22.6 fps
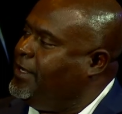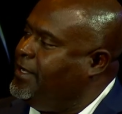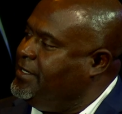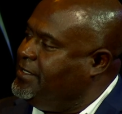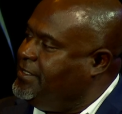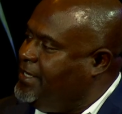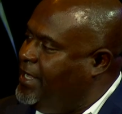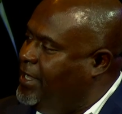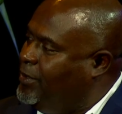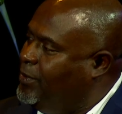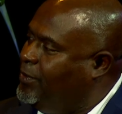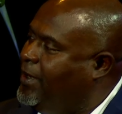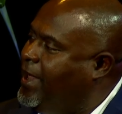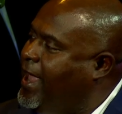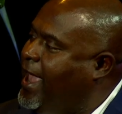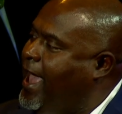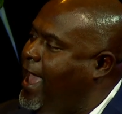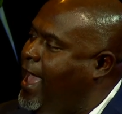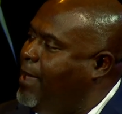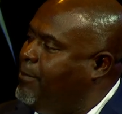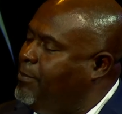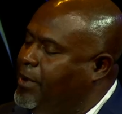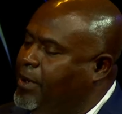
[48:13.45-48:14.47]
continue to
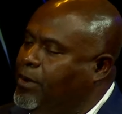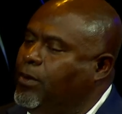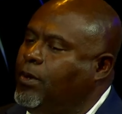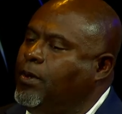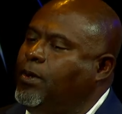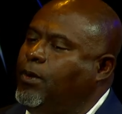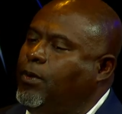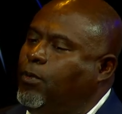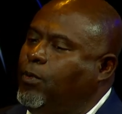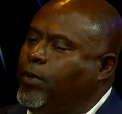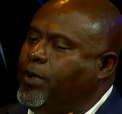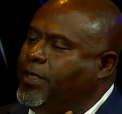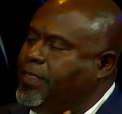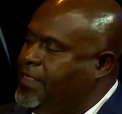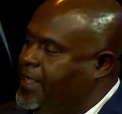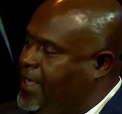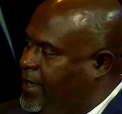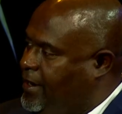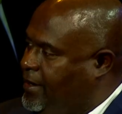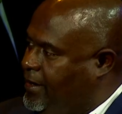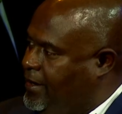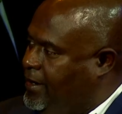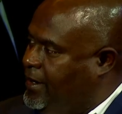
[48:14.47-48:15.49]
happen
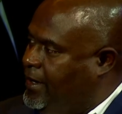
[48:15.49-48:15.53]
within